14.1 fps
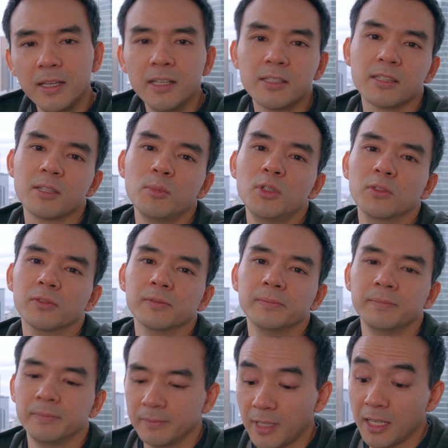it's the move.
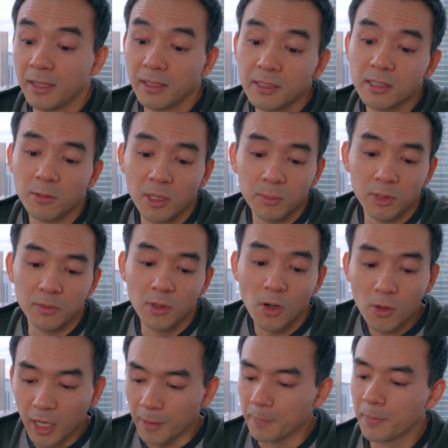I think it's the right move.
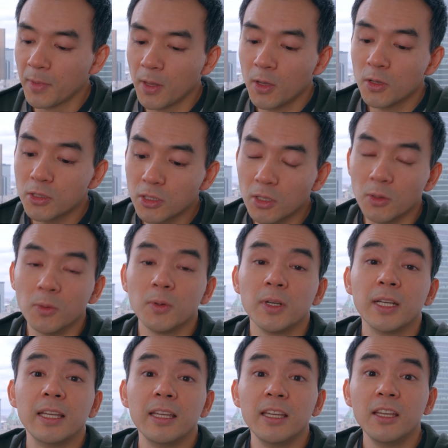Okay, so
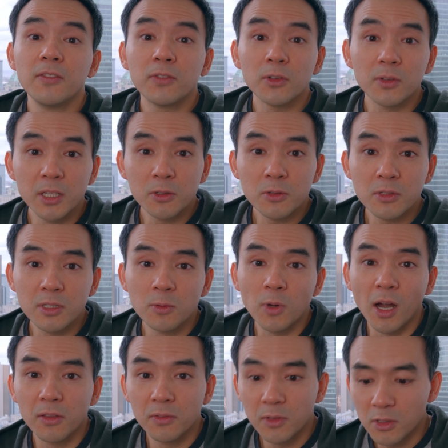if you're interested in
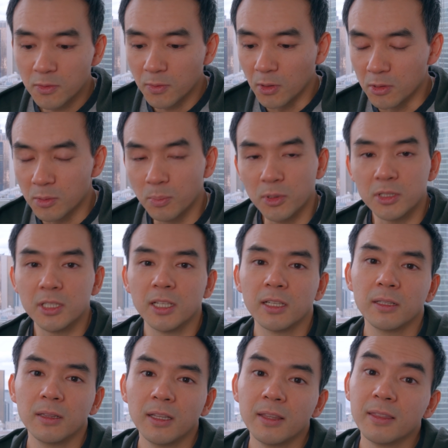either of these phones,
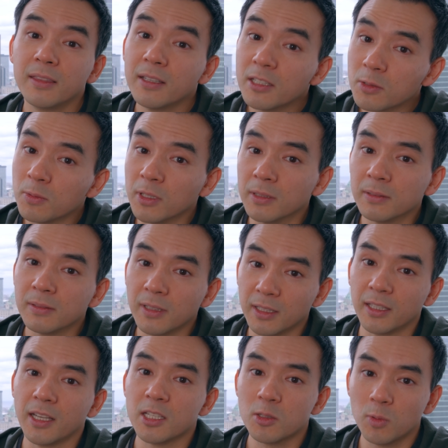particularly this one,
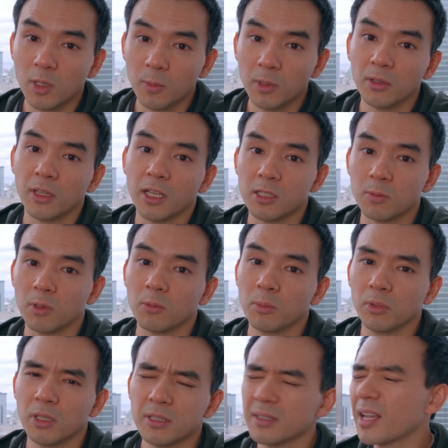like the S twenty-one or the S twenty-one
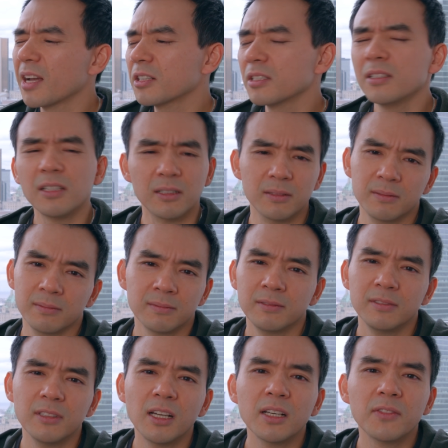Plus, actually no.
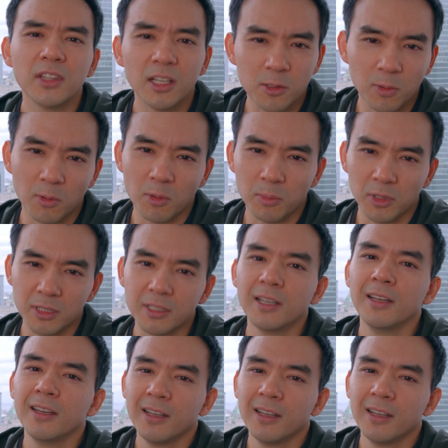Not even the S twenty-one Plus.